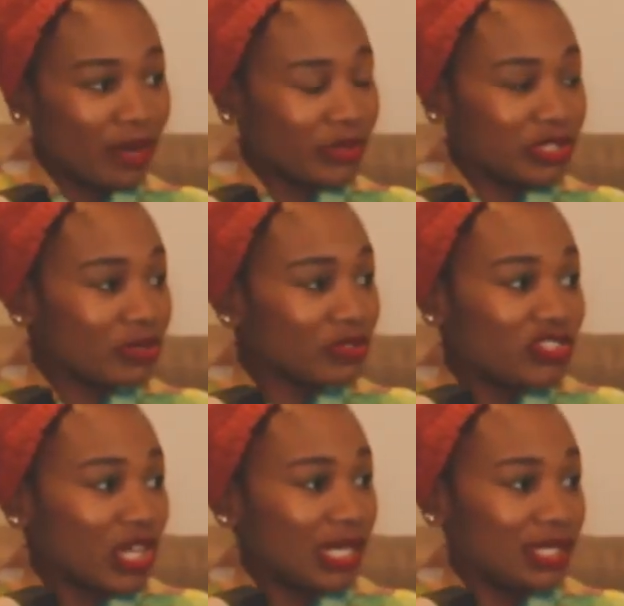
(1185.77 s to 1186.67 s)
I would just
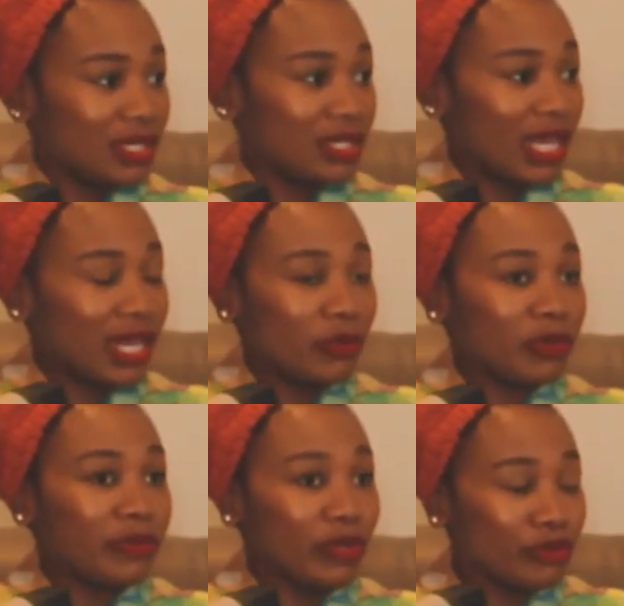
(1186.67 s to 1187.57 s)
reject it. And I
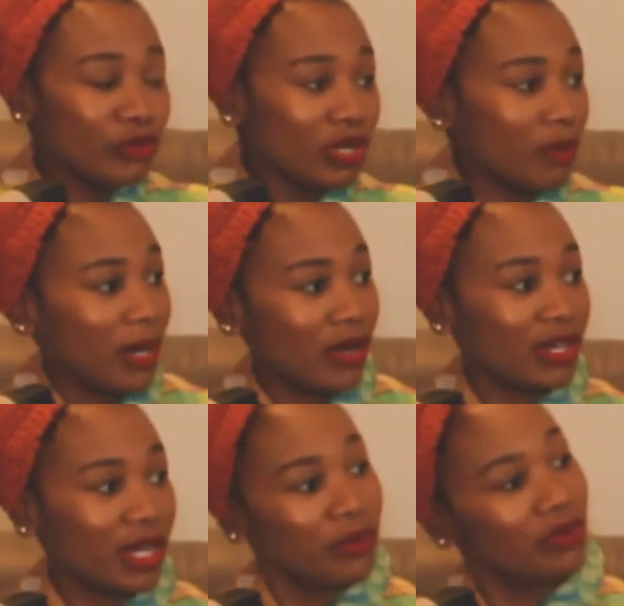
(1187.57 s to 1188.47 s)
would be rude about
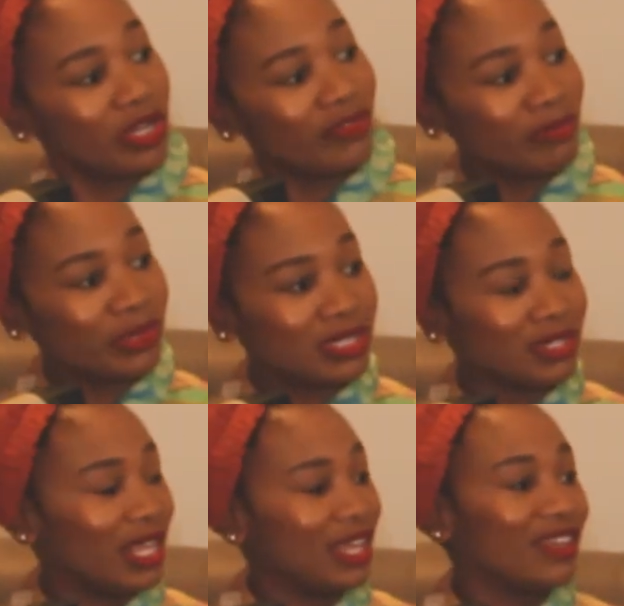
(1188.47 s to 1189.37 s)
it. I would not even be
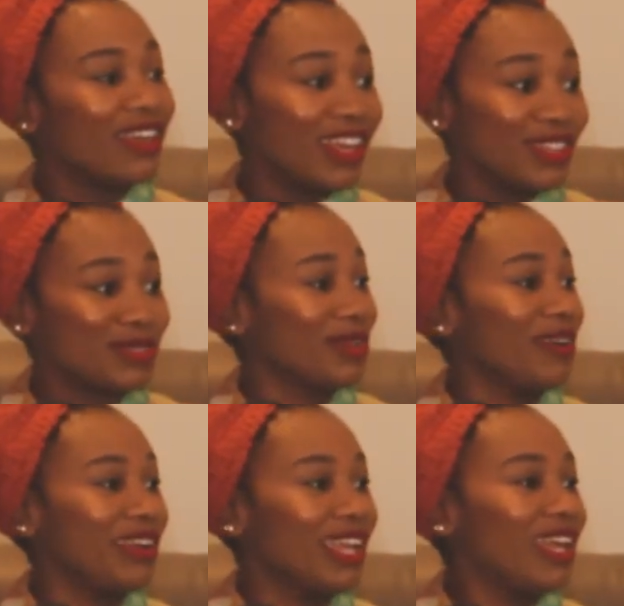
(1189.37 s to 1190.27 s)
like, hey,
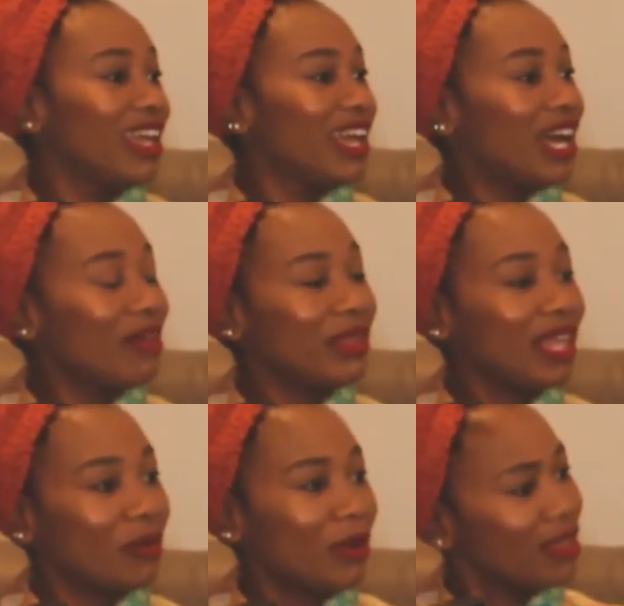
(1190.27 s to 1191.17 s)
sorry, I'll be
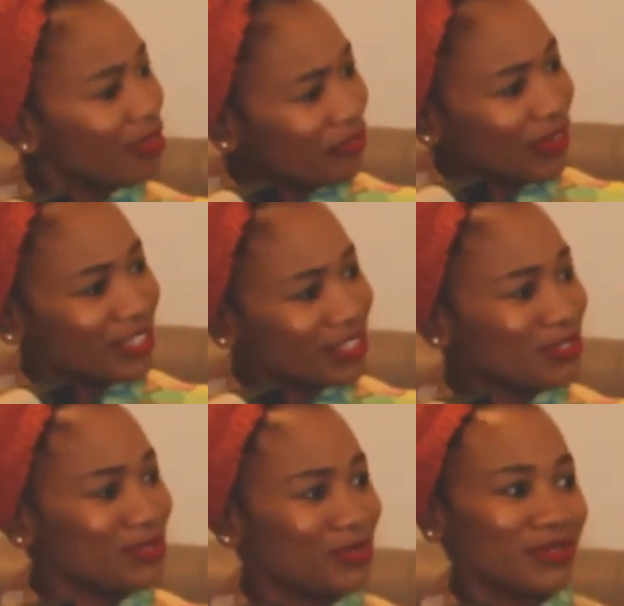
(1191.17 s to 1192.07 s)
like, why the fuck did
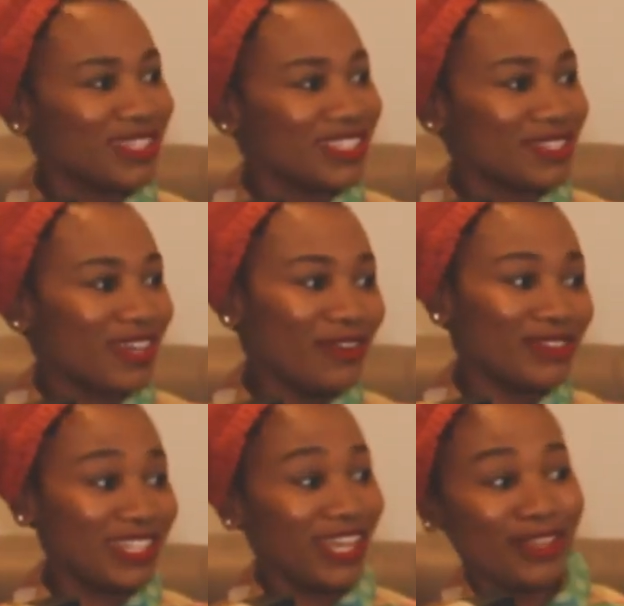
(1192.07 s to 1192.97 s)
you do this?
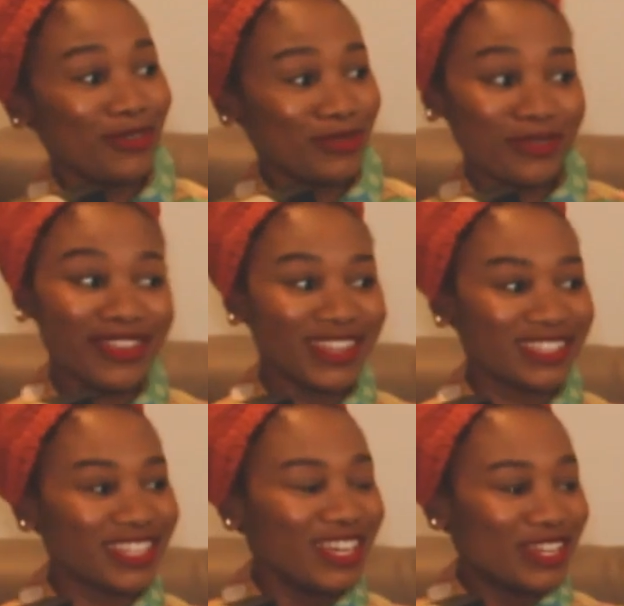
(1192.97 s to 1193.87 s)
How dare you do
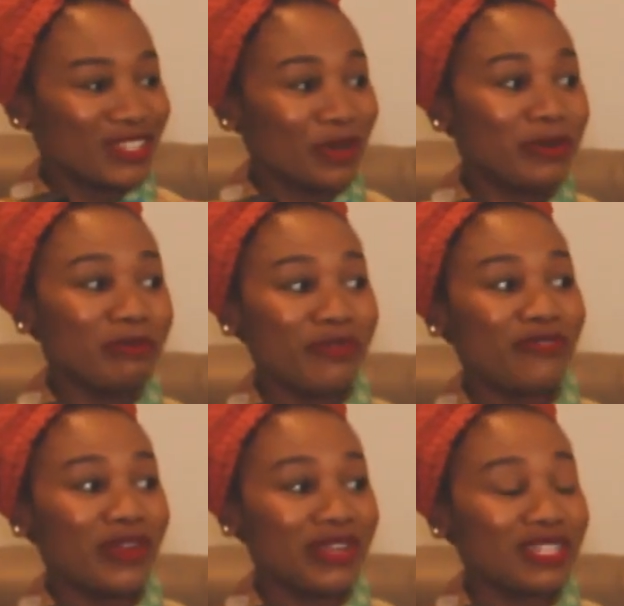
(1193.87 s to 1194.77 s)
this? So I would be
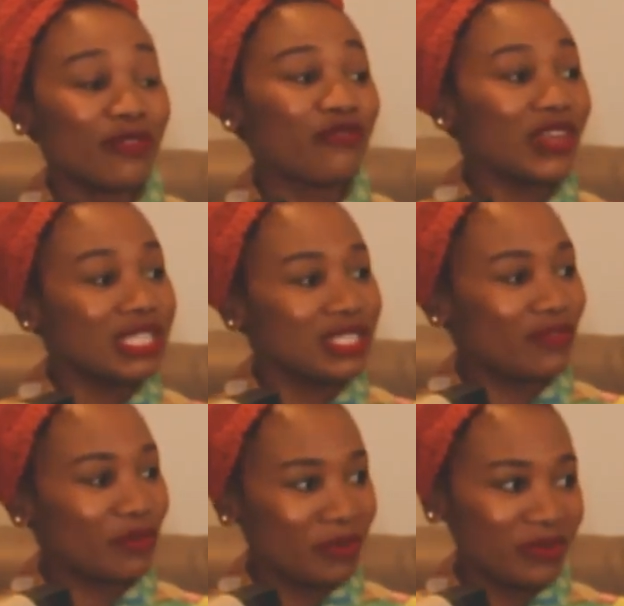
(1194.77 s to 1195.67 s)
very
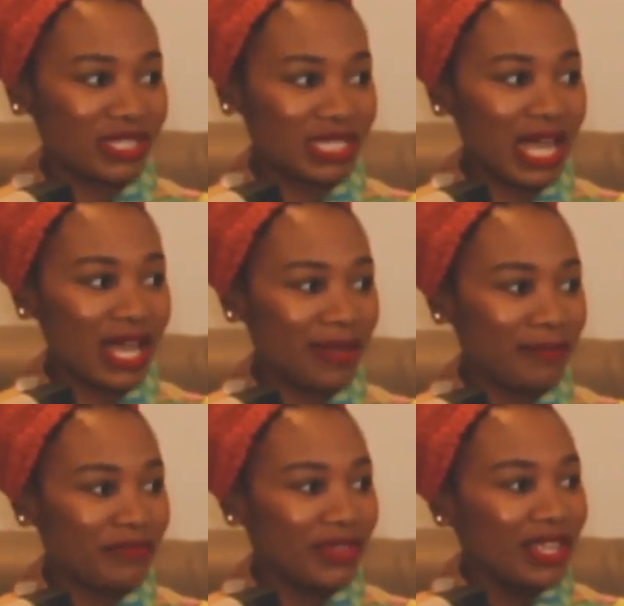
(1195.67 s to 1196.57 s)
defensive all the time.